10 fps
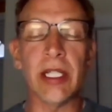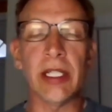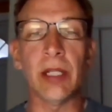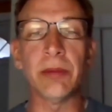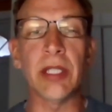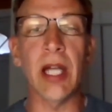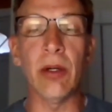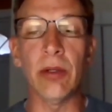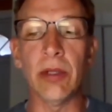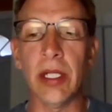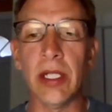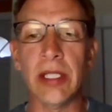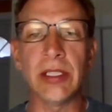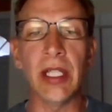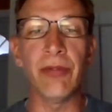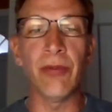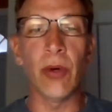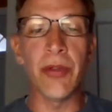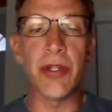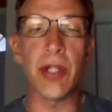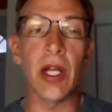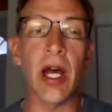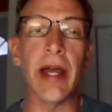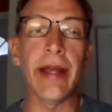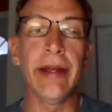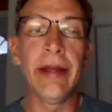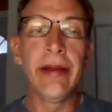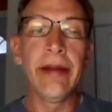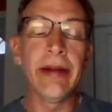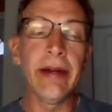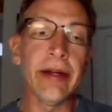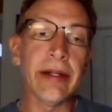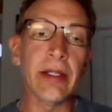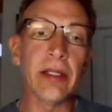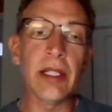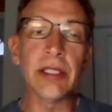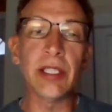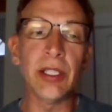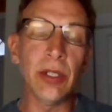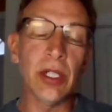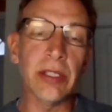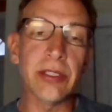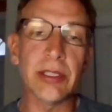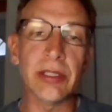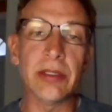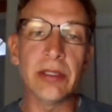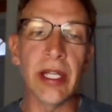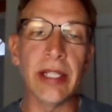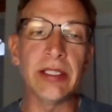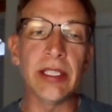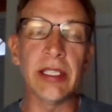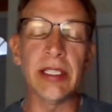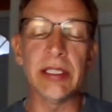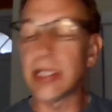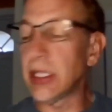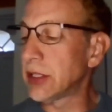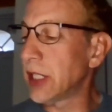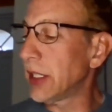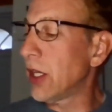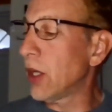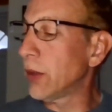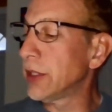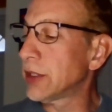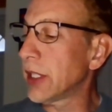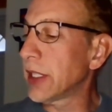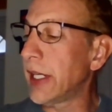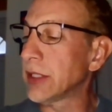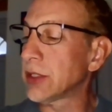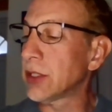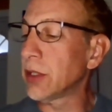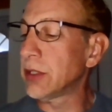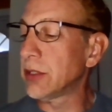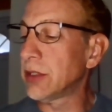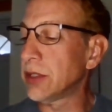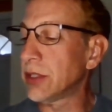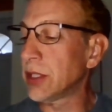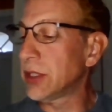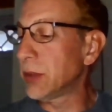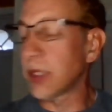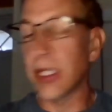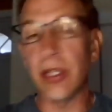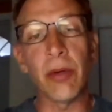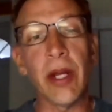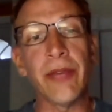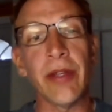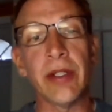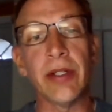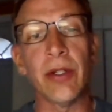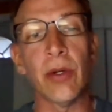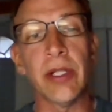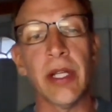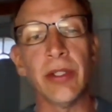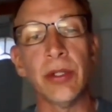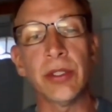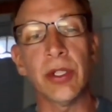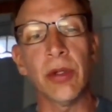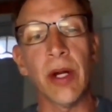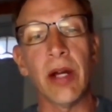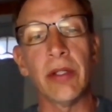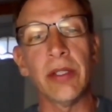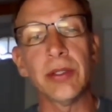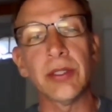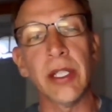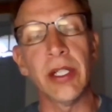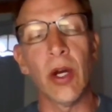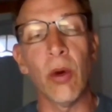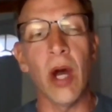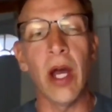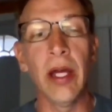else that comes out and let's say Fourth of July. Uh, let's say you call mm-hmm. Casey and he says that no, he's going to cancel it because it just seems like the right thing to do. And then you turn around and you say, you know